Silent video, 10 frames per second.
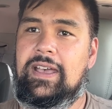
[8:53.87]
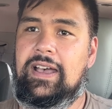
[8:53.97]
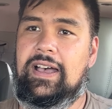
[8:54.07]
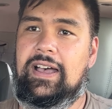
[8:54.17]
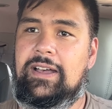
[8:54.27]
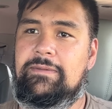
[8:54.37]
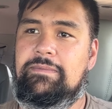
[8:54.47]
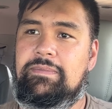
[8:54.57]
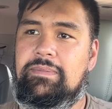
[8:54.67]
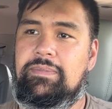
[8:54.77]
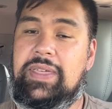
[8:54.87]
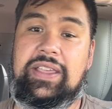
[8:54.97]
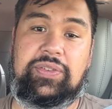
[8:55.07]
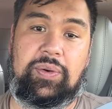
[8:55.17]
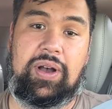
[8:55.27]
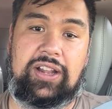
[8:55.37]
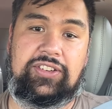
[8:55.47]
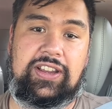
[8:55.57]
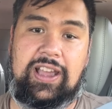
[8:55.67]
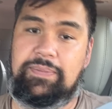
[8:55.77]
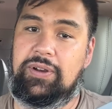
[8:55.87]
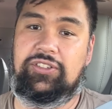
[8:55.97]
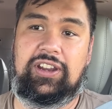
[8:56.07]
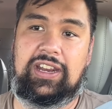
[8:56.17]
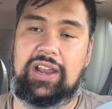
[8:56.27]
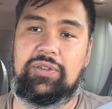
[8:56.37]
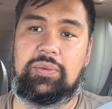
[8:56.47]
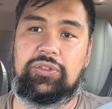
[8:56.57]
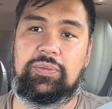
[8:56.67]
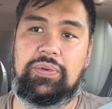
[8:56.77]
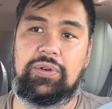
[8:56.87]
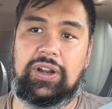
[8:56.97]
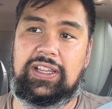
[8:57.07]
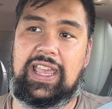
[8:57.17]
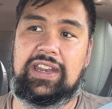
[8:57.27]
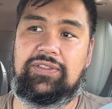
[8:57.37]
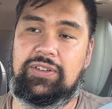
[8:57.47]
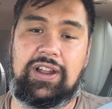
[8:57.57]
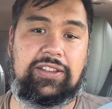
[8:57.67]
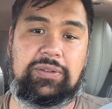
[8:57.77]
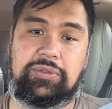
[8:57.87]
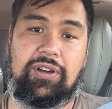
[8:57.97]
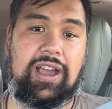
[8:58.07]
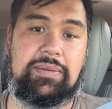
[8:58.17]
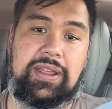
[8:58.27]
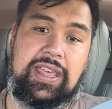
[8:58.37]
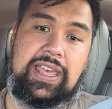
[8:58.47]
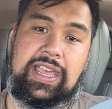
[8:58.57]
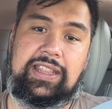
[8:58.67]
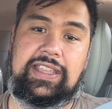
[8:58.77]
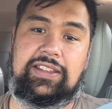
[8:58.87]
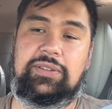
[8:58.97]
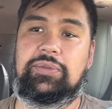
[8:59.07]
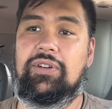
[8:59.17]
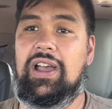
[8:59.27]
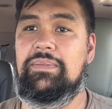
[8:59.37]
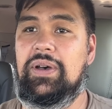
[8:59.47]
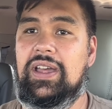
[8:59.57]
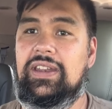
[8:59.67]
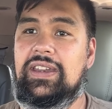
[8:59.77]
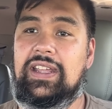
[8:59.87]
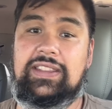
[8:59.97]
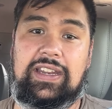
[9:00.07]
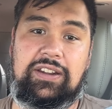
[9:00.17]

um, thanks for watching. I appreciate everyone's support. Again, if you're not subscribed, hit that subscribe button, hit that